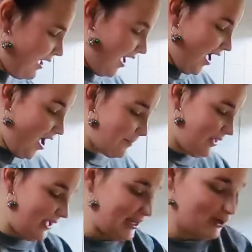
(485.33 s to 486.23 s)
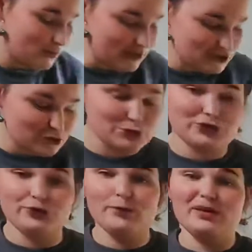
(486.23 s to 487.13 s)
I always do
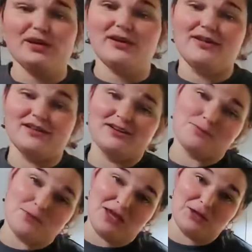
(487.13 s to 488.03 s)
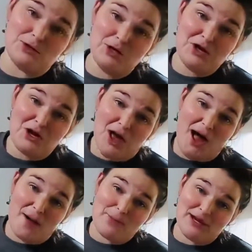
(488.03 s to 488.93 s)
2 because it's me and
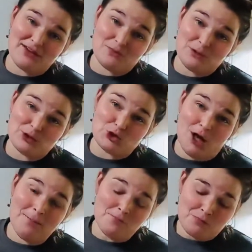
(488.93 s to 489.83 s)
my husband, Sean.